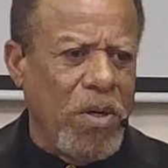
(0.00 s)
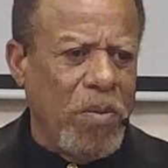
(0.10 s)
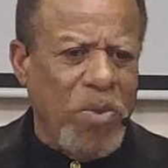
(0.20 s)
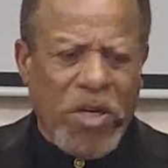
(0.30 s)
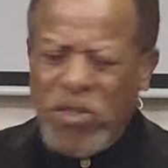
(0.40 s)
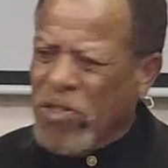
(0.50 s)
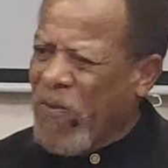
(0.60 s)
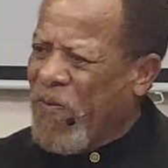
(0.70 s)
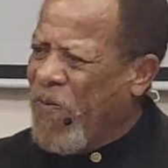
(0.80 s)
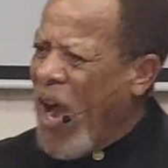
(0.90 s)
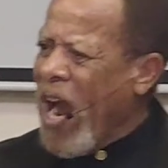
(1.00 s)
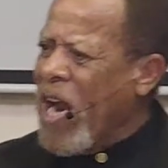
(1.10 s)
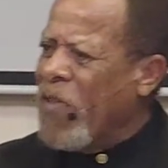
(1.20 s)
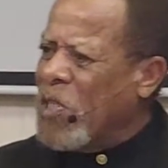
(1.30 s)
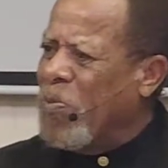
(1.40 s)
Because there's a
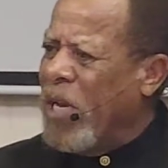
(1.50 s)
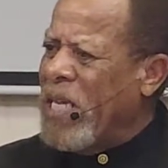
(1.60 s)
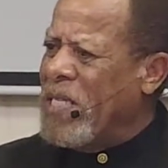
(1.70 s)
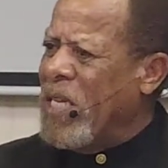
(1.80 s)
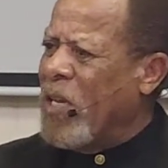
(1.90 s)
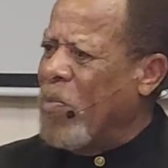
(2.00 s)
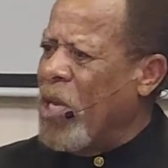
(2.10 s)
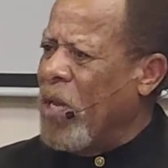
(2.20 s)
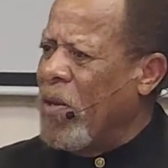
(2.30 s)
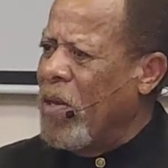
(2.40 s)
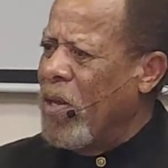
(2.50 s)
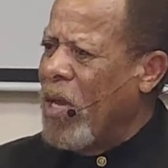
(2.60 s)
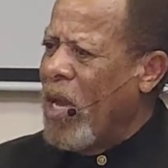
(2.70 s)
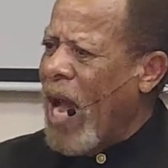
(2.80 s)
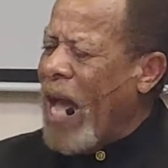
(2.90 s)
fire that's blazing in me.
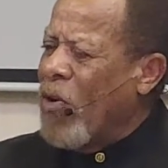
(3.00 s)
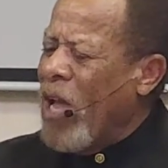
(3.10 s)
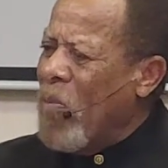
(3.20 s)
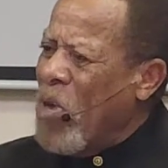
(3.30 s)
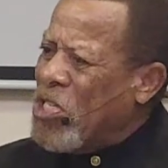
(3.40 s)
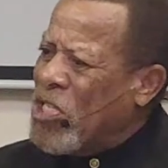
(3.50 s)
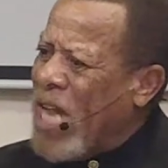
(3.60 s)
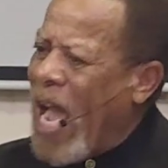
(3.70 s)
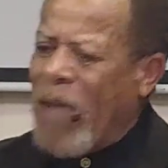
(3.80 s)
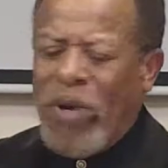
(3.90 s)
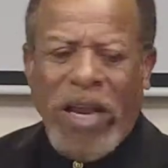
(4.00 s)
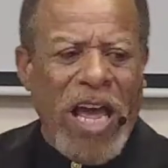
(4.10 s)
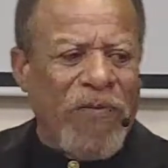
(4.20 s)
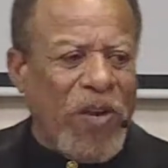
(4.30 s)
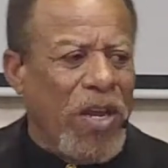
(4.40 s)
I don't have much time
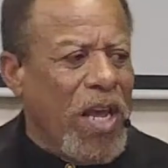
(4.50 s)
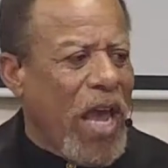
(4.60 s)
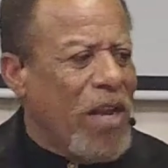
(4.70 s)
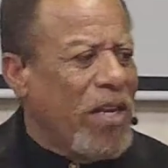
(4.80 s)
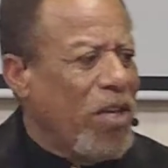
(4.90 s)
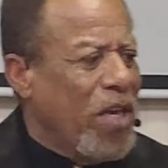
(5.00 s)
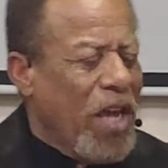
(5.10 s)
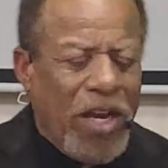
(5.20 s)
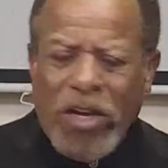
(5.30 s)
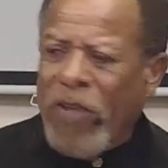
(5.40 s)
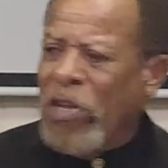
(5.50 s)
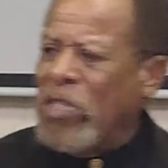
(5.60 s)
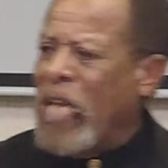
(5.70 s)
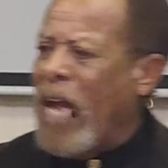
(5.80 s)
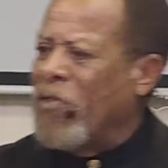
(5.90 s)
left. And look at the
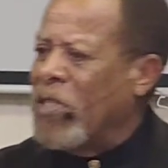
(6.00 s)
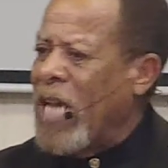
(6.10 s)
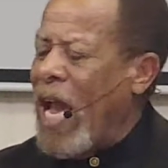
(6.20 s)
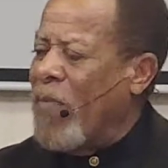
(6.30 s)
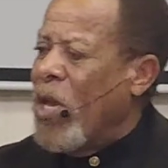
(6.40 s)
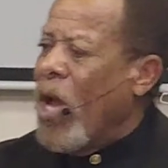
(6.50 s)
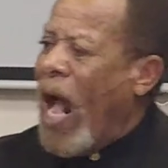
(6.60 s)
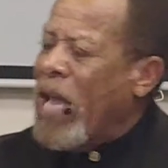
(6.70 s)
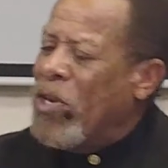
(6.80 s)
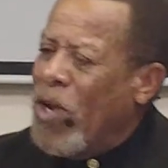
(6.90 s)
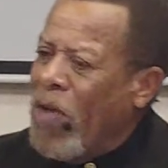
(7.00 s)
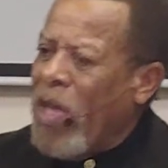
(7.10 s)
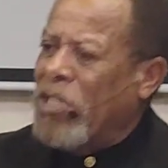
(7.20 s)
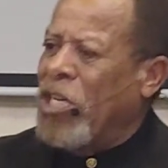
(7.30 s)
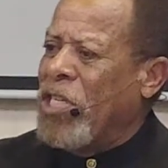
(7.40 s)
sign of the time. I know
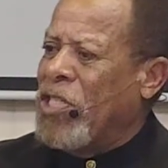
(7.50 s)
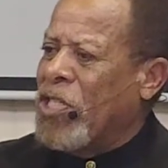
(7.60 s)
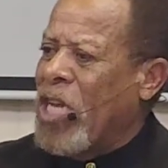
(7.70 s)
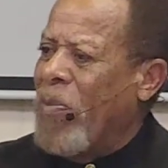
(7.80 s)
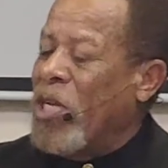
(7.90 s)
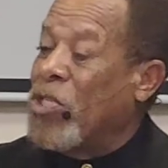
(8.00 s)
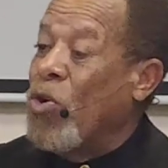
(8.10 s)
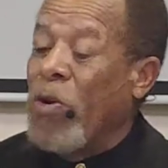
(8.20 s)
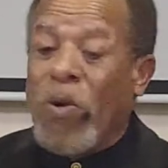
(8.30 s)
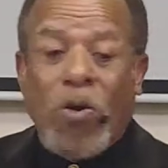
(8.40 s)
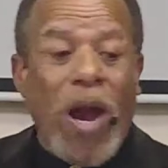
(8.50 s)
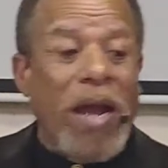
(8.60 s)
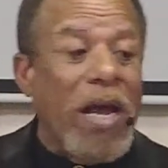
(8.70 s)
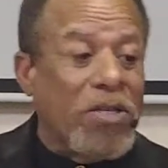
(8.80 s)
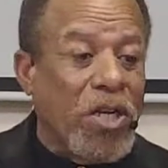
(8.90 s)
that Jesus is coming soon and we're
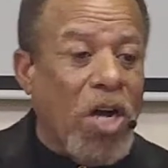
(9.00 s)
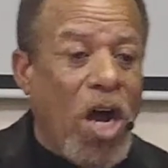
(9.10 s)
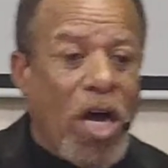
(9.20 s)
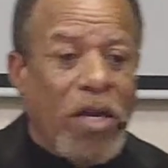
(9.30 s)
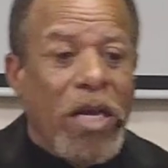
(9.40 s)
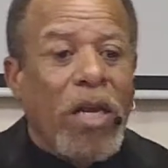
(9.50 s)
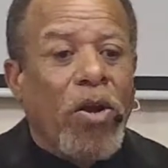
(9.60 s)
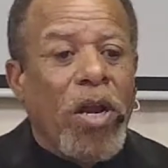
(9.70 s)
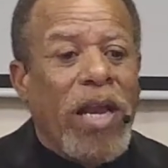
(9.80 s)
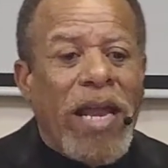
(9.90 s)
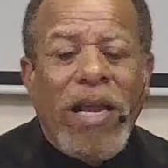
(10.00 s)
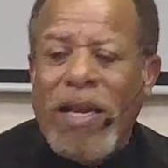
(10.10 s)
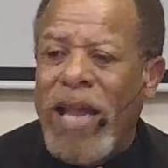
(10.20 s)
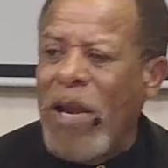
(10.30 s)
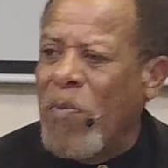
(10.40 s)
crying out to God. Lord,
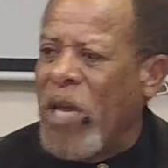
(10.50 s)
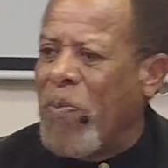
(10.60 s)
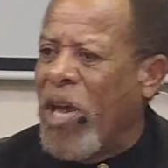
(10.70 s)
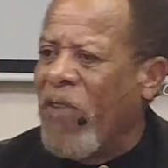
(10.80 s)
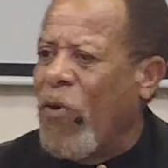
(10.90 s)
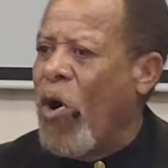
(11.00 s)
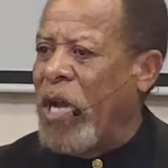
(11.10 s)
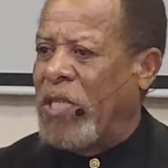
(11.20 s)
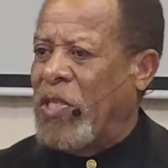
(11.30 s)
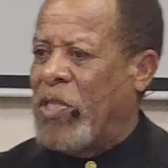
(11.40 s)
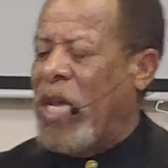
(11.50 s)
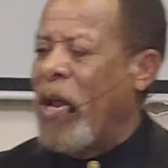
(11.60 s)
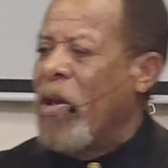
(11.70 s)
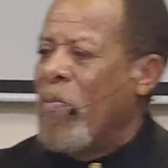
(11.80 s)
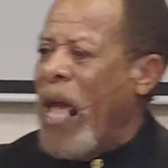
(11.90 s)
let me be a voice.
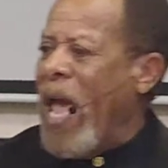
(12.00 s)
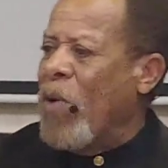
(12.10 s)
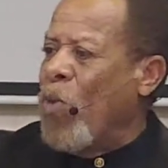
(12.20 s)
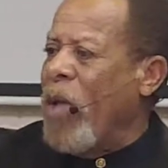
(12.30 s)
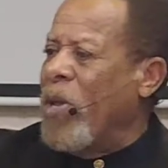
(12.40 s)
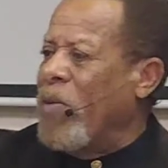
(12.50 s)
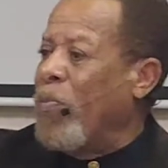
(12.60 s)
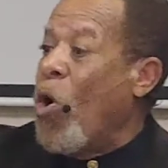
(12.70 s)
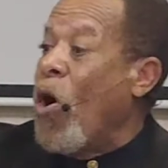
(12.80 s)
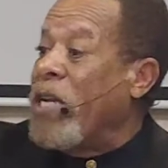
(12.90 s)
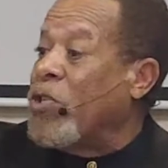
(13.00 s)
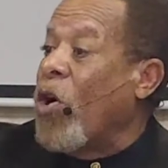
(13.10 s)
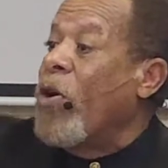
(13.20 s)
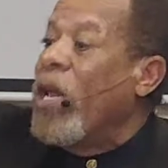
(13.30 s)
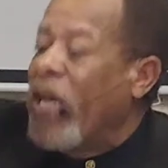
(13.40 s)
Man, women, boys,
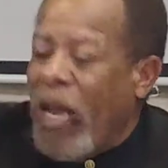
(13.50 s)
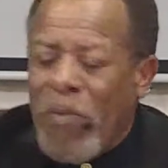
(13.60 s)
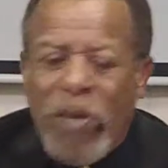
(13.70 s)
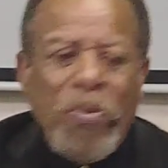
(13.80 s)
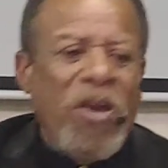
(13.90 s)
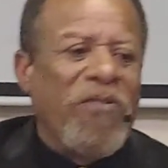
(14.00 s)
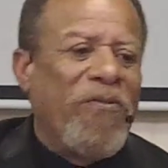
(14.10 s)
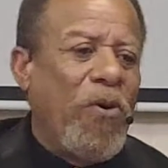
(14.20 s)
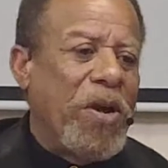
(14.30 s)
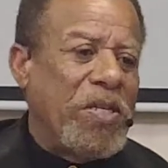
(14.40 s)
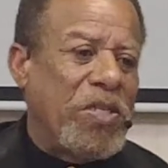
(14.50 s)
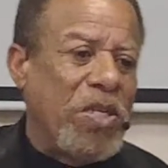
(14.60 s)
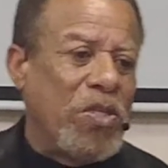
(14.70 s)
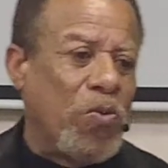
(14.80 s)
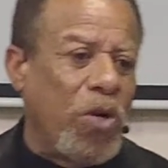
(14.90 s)
girls, let me be a voice
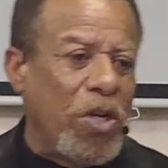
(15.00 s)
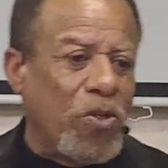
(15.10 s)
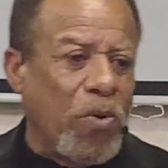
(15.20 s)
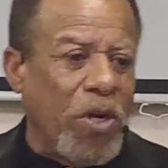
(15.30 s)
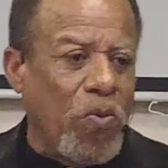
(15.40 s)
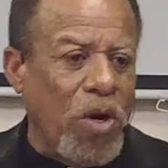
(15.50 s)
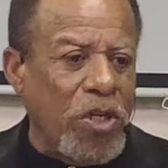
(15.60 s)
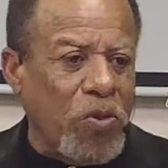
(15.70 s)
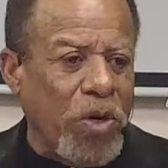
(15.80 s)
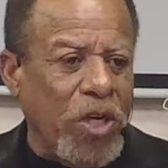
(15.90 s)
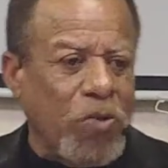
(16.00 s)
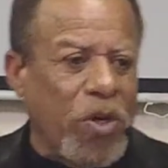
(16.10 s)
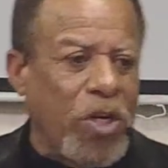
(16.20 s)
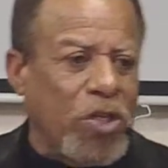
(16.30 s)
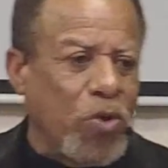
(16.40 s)
in 2021,
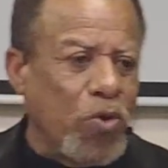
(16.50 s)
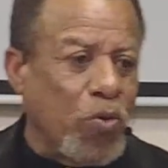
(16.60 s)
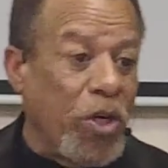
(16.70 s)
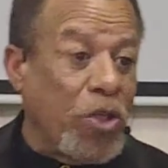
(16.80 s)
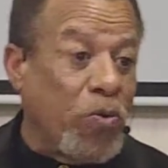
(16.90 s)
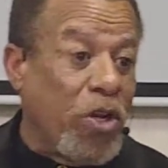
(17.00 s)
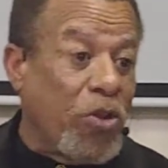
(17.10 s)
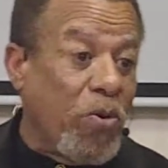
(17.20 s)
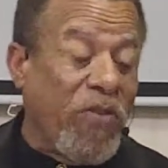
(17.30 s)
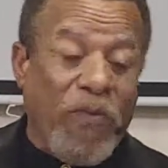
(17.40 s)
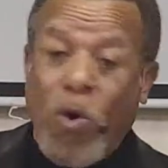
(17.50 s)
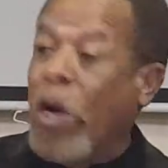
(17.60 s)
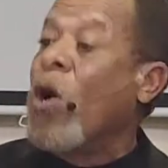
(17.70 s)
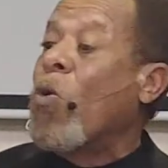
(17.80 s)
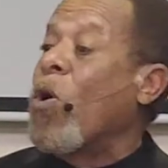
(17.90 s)
2022, 2023,
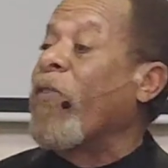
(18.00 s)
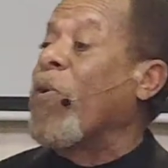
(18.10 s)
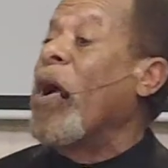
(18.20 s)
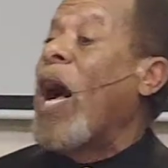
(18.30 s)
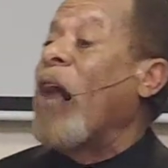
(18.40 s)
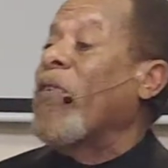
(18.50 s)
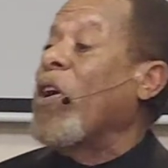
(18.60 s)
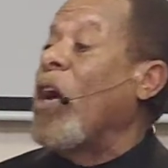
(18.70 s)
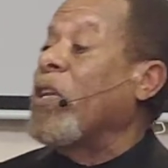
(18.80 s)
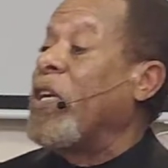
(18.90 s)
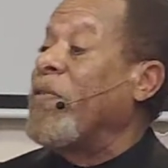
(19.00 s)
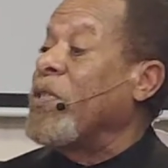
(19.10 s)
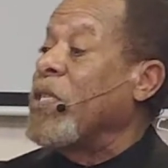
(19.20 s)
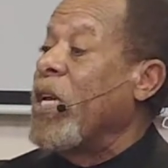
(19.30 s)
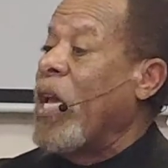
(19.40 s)
4, wherever, however God gives us.